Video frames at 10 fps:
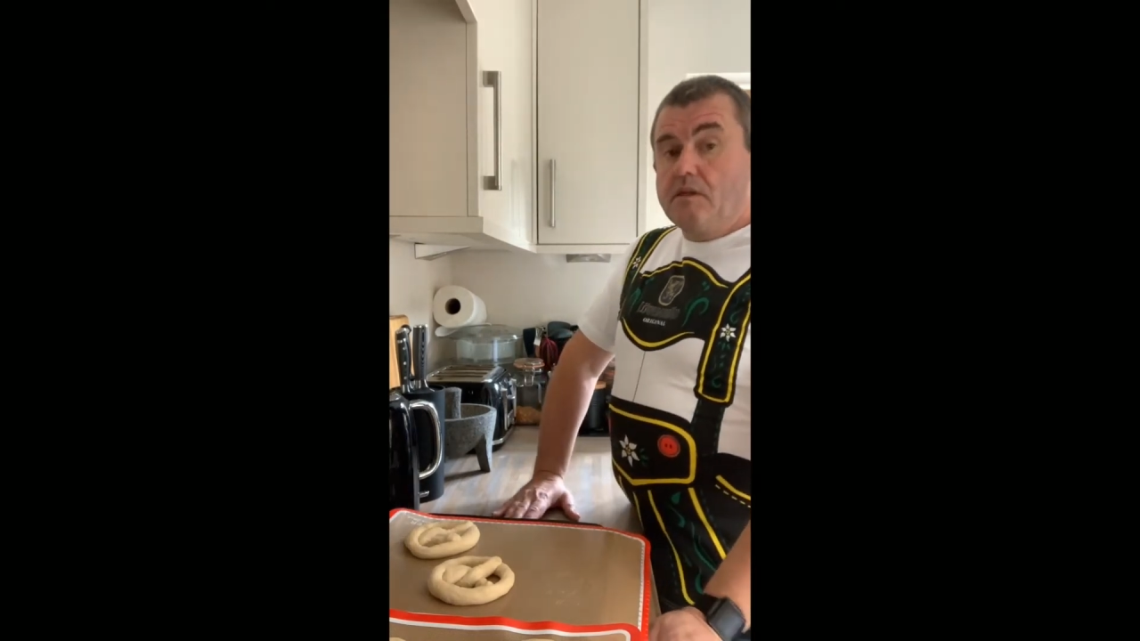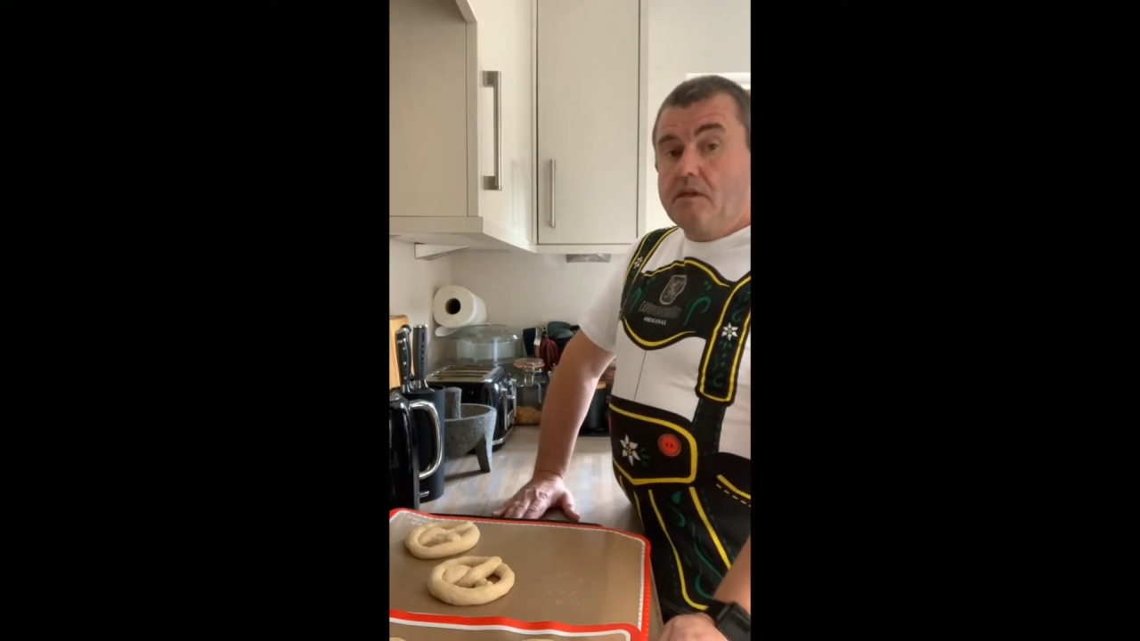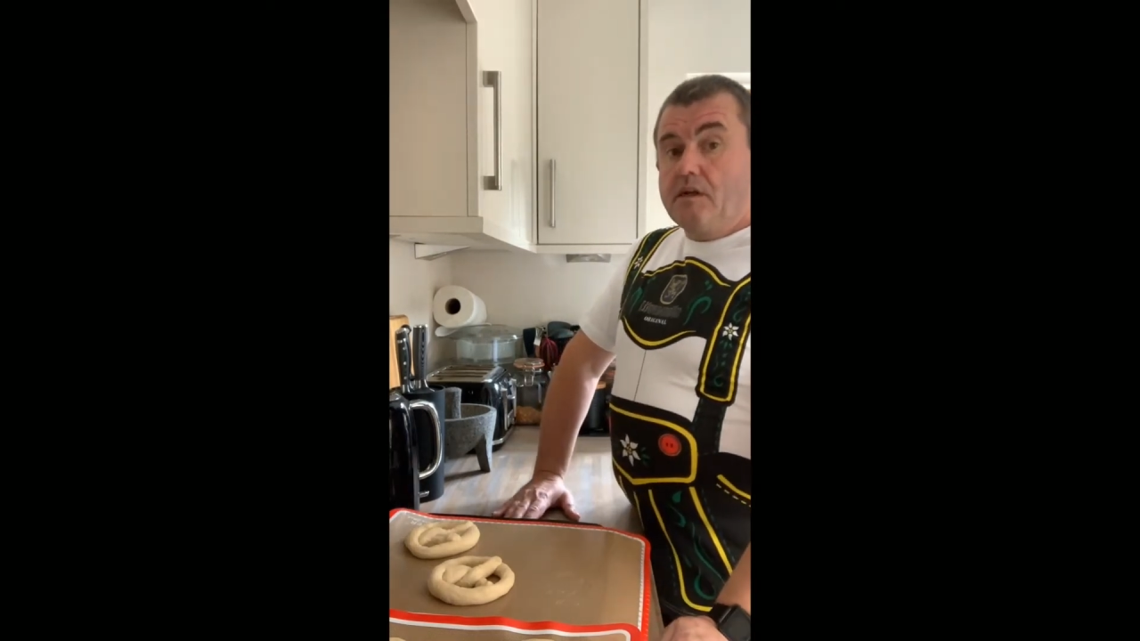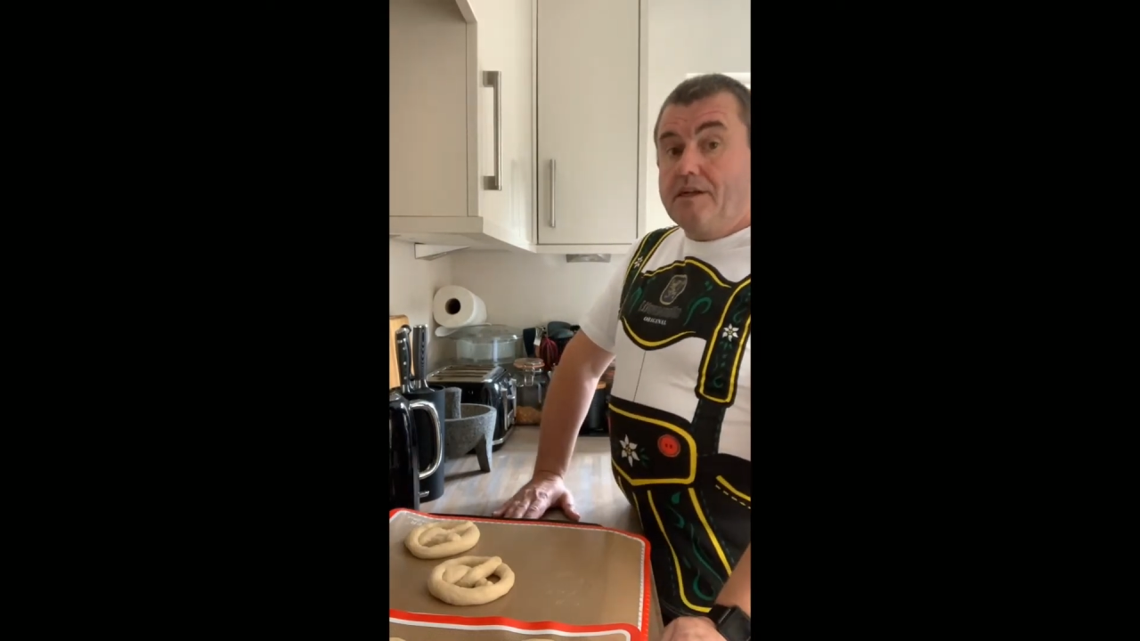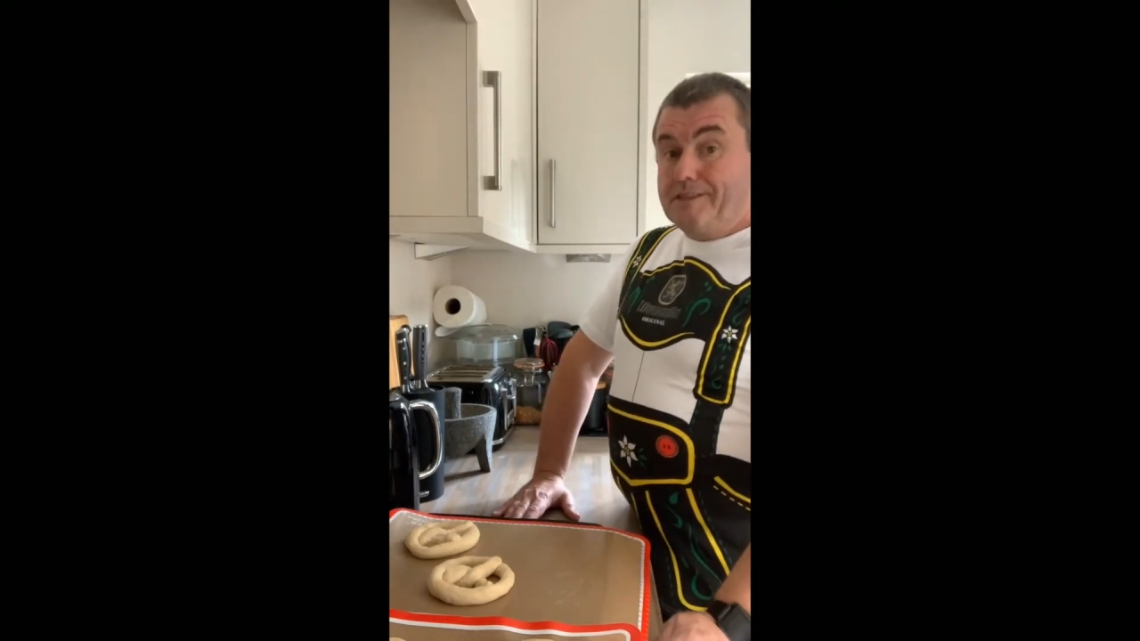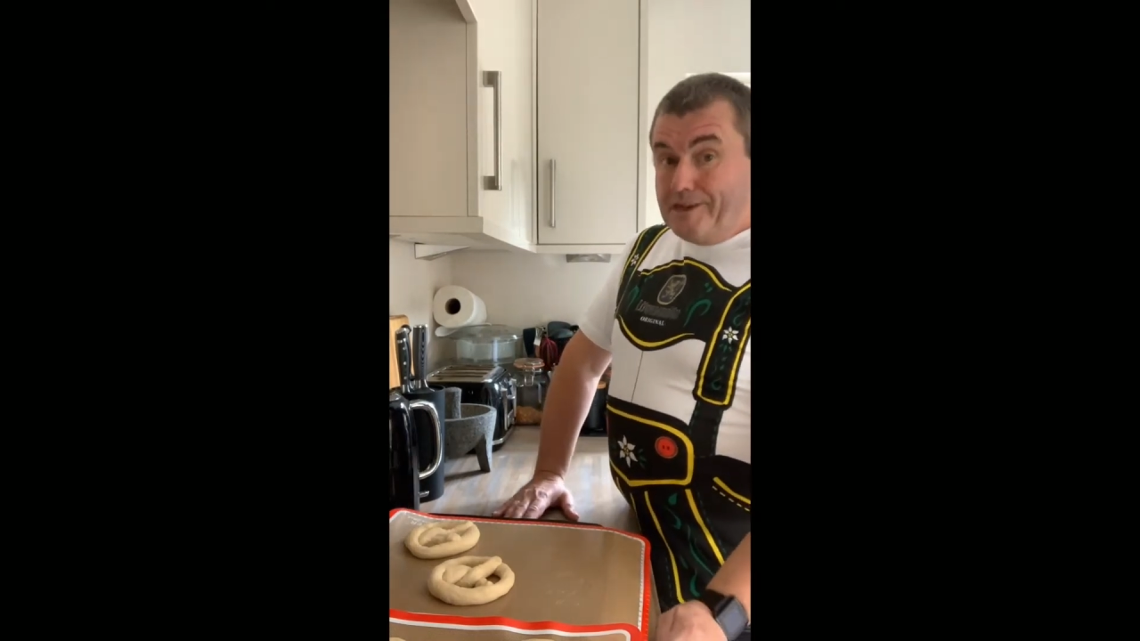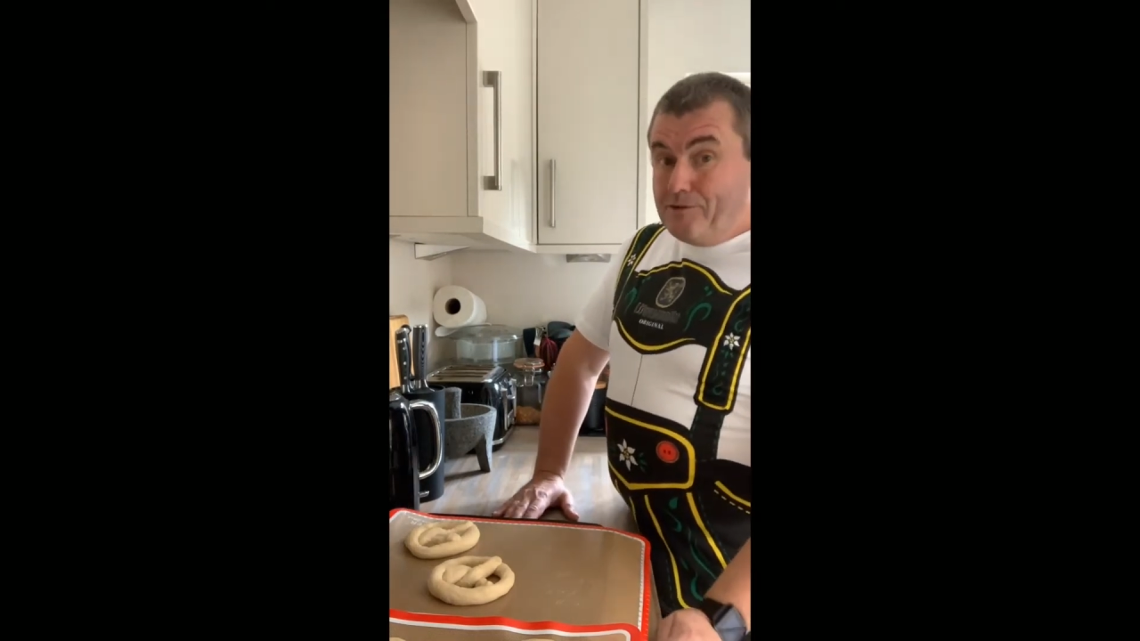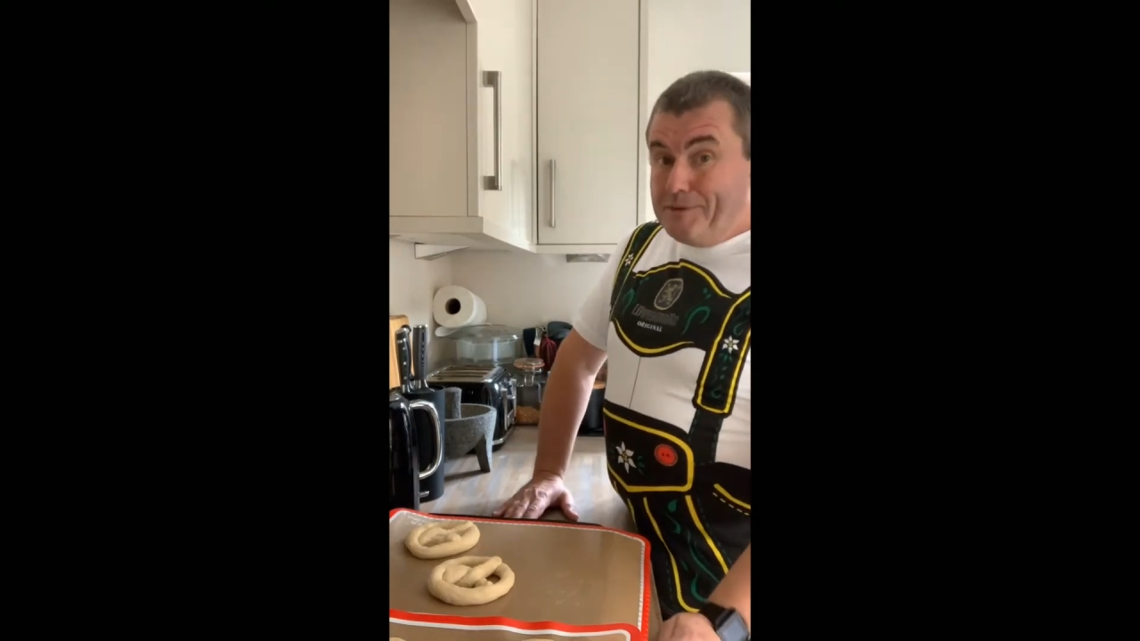That's a little bit